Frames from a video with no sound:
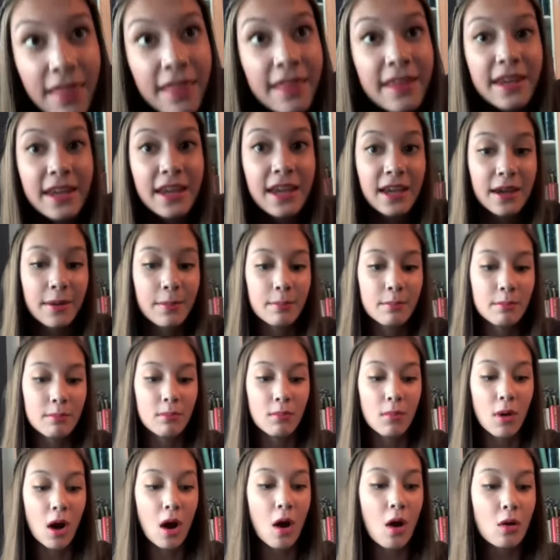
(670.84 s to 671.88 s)
The
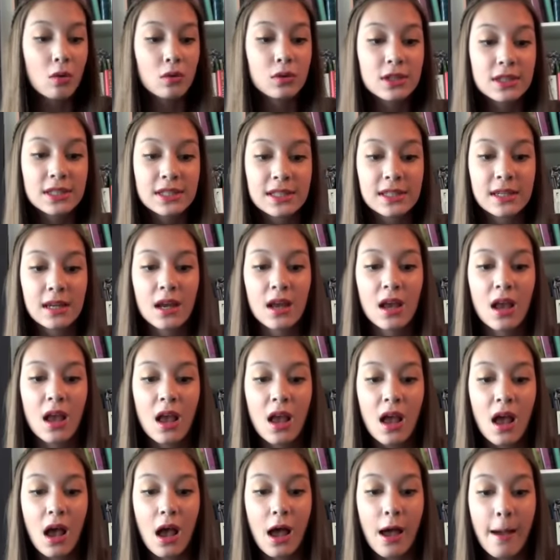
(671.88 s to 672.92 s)
most
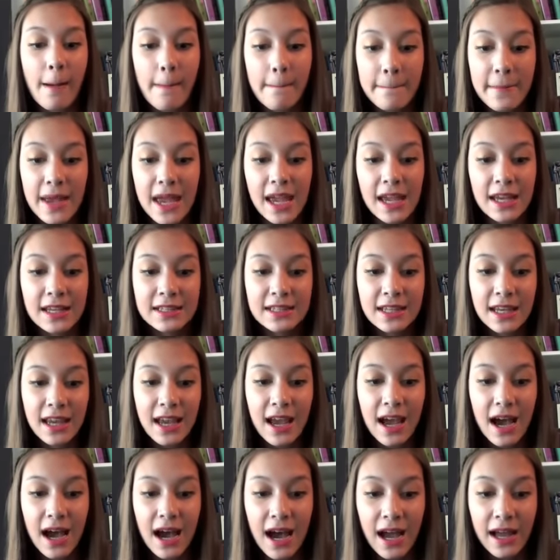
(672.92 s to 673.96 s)

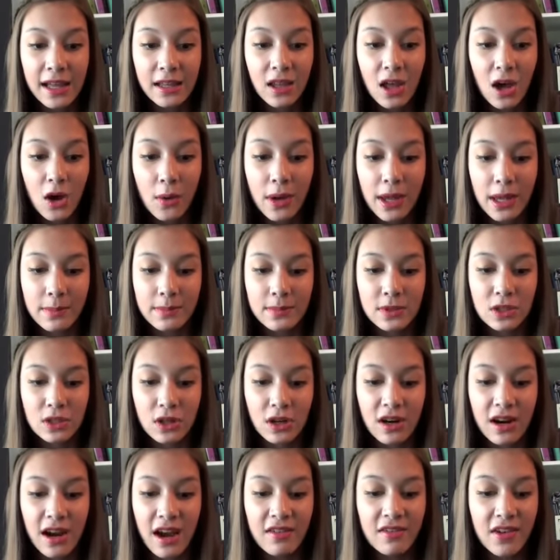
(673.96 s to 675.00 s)
amazing high-low hem
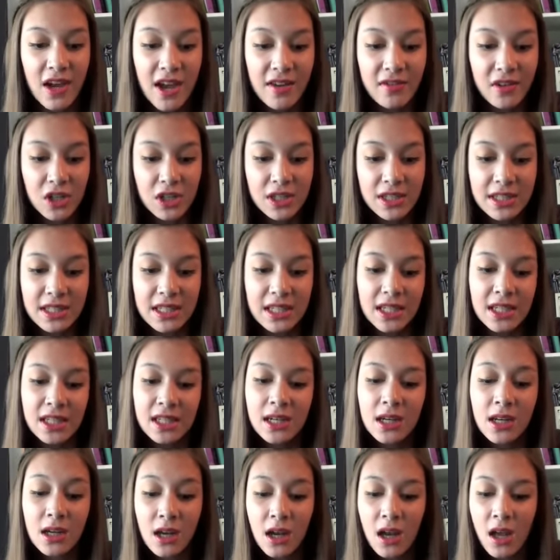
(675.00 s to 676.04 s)
skirt I've ever
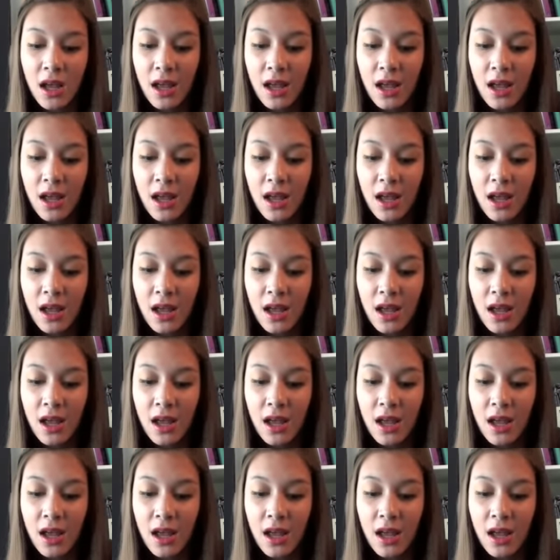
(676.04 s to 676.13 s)
seen.